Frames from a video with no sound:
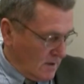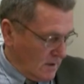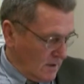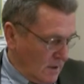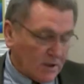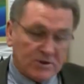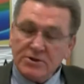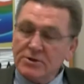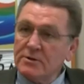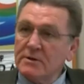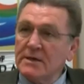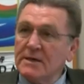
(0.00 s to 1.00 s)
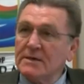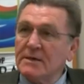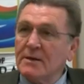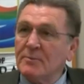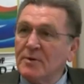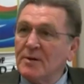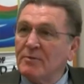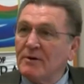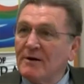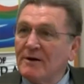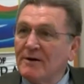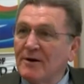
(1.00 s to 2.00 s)
Not sure that people
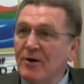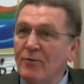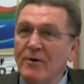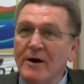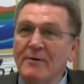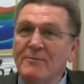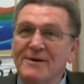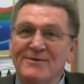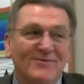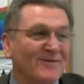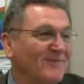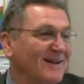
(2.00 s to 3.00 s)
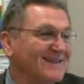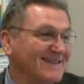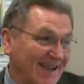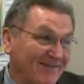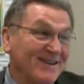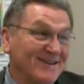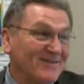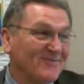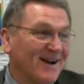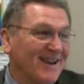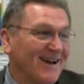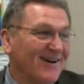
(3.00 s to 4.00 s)
are aware, but we've been saving some
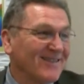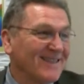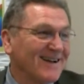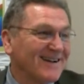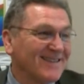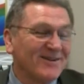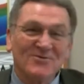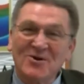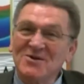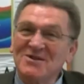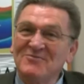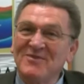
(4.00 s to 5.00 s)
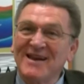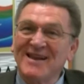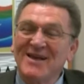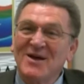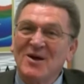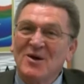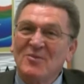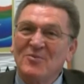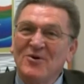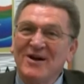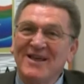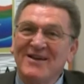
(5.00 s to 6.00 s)
money out there. The roads have been
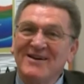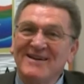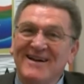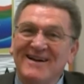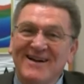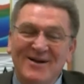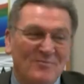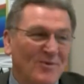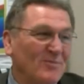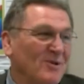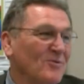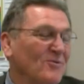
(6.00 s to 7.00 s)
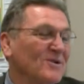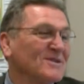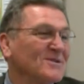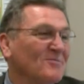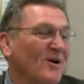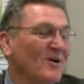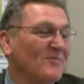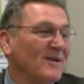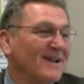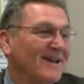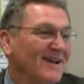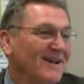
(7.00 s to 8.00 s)
pretty good. Our Public Works Department
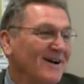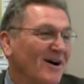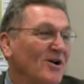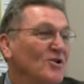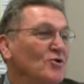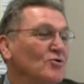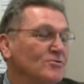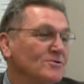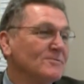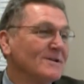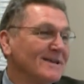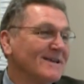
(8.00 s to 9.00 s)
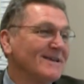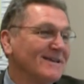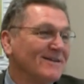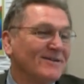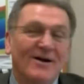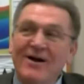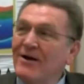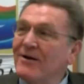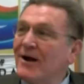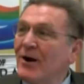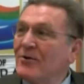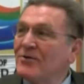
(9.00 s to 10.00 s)
unusually are
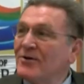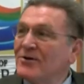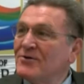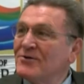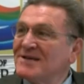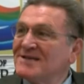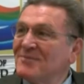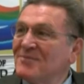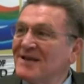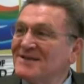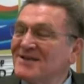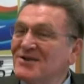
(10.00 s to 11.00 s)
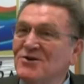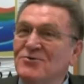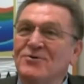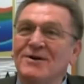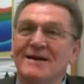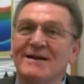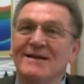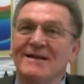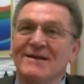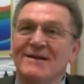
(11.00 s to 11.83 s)
out there doing some things that you wouldn't